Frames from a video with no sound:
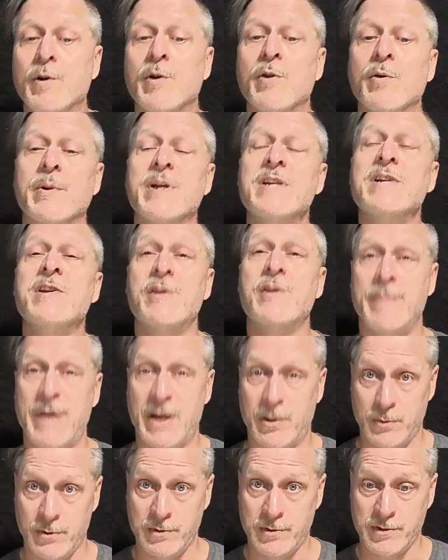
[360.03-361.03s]
into the
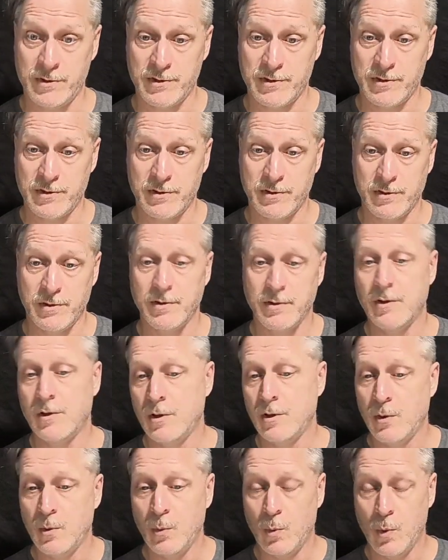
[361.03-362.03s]
mountains,
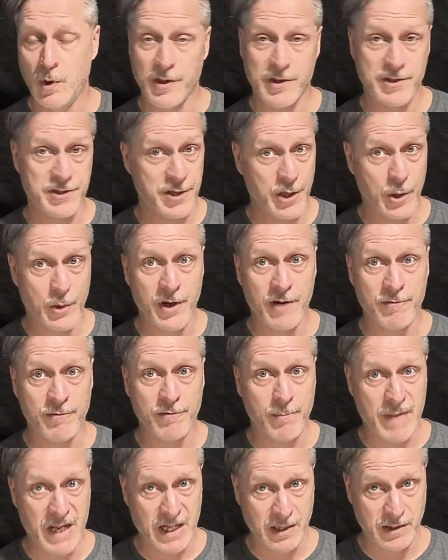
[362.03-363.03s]
where the snow never
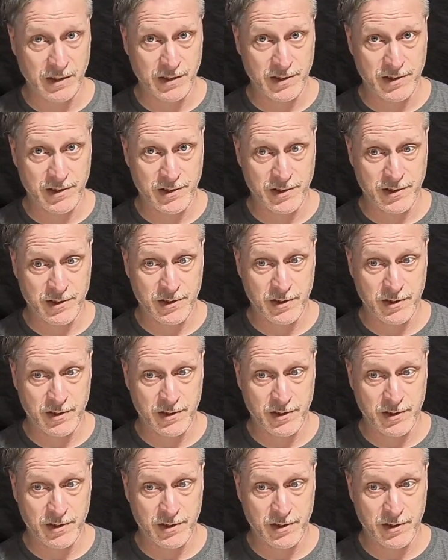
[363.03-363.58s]
melts,